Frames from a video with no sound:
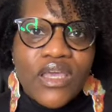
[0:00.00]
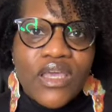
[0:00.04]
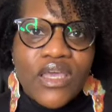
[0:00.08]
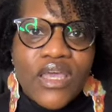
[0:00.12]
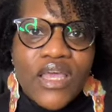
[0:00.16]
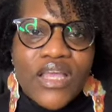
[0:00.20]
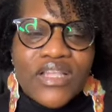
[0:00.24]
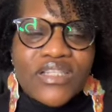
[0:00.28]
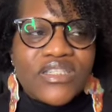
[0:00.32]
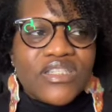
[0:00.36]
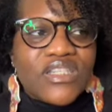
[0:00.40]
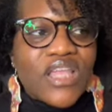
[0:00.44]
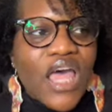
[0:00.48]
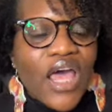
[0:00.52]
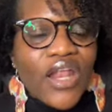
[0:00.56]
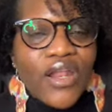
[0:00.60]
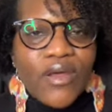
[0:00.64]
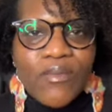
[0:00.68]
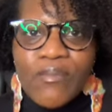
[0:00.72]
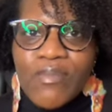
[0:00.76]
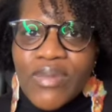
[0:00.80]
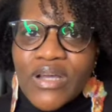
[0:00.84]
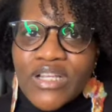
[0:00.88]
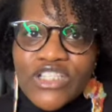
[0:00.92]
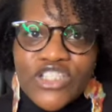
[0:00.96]
It's not a
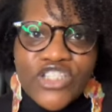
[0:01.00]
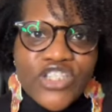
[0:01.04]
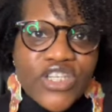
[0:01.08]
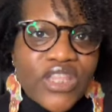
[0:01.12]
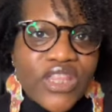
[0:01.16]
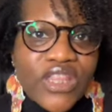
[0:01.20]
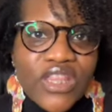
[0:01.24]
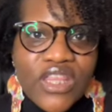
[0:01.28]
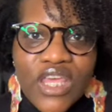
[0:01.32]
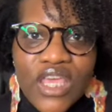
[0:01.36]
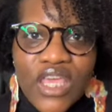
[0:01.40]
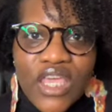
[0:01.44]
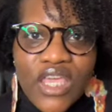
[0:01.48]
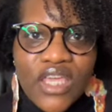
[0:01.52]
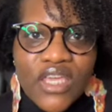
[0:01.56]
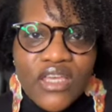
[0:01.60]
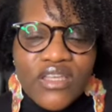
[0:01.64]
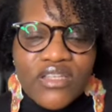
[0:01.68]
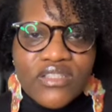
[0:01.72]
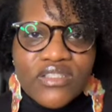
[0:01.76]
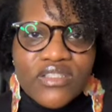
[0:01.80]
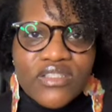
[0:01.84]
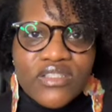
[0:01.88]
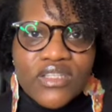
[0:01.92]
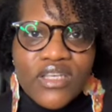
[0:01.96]
bunch of
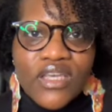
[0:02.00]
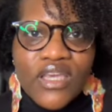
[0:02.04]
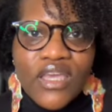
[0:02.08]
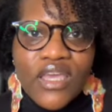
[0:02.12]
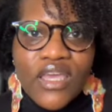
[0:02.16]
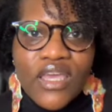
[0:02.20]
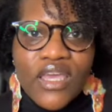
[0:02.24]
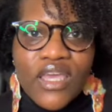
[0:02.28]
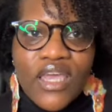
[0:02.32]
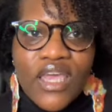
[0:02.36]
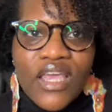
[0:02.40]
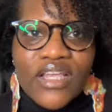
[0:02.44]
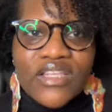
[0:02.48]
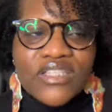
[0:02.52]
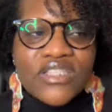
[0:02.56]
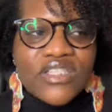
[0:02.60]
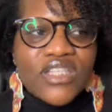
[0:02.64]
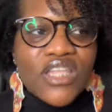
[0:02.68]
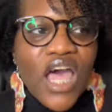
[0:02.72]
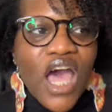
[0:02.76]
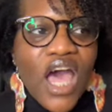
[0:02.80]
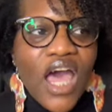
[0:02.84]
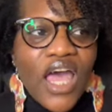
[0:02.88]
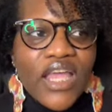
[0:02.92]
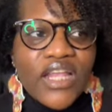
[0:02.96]
things. It's
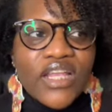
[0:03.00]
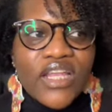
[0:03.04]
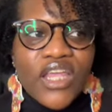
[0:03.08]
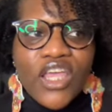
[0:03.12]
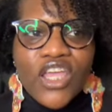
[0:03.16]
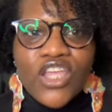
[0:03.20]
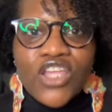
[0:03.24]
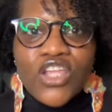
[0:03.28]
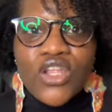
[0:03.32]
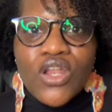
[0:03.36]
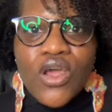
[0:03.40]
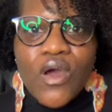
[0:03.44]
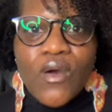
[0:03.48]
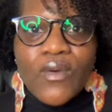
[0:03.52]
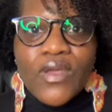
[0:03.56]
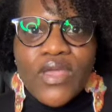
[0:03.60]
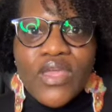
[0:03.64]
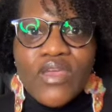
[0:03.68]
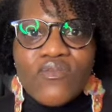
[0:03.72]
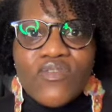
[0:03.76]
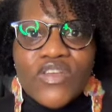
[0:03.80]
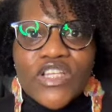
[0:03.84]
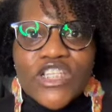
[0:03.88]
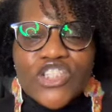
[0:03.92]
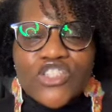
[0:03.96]
not, you know,
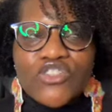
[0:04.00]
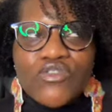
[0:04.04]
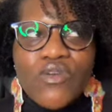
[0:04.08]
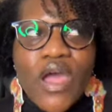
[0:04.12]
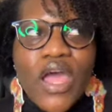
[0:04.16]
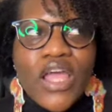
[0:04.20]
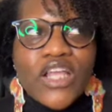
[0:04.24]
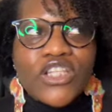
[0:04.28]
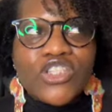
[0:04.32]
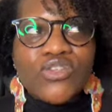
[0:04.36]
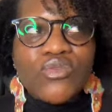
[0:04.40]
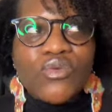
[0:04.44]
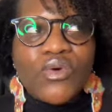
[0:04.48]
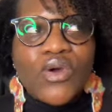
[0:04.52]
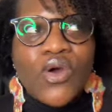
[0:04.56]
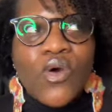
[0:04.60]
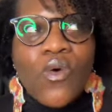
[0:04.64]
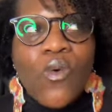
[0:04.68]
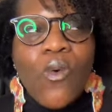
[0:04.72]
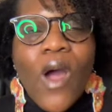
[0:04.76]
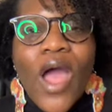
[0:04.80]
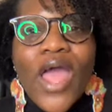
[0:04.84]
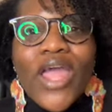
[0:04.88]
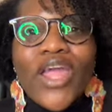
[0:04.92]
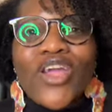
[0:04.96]
even trying to
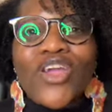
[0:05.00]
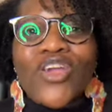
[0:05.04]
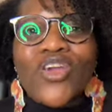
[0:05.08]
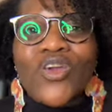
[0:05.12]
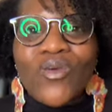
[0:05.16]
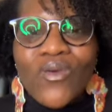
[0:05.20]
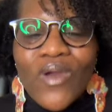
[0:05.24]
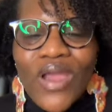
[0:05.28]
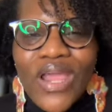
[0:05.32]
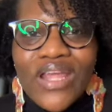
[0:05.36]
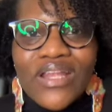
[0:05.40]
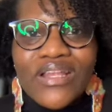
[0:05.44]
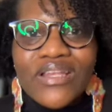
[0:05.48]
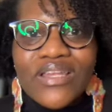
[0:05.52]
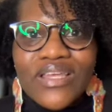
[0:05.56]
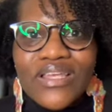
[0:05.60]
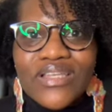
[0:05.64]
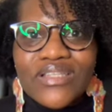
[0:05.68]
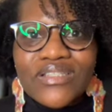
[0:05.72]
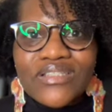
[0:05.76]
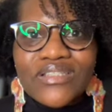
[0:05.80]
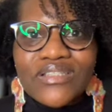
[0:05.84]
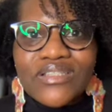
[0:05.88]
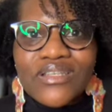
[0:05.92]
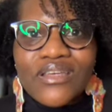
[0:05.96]
acquire greatness.
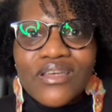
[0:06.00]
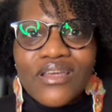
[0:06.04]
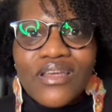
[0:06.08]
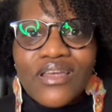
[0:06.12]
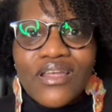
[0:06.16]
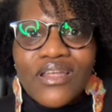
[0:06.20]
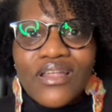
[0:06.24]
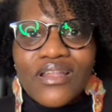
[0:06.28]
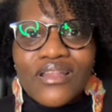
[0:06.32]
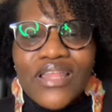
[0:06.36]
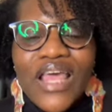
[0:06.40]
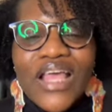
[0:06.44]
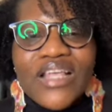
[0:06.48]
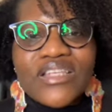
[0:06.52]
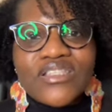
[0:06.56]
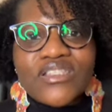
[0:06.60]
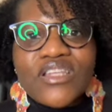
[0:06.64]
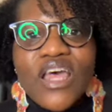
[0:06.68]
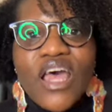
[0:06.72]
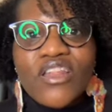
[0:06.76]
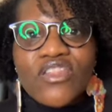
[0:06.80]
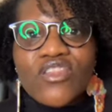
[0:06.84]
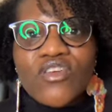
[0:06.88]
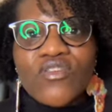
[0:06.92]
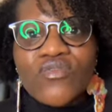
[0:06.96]
That's
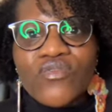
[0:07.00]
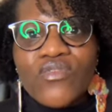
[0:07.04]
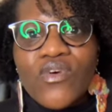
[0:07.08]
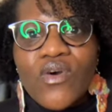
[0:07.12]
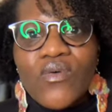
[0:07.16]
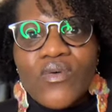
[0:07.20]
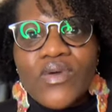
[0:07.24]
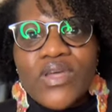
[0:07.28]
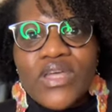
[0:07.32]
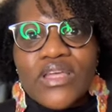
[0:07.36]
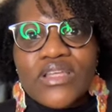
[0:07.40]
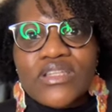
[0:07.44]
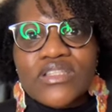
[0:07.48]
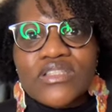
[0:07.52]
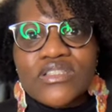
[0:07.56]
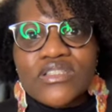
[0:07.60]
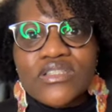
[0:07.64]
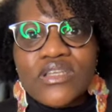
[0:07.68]
not the focus.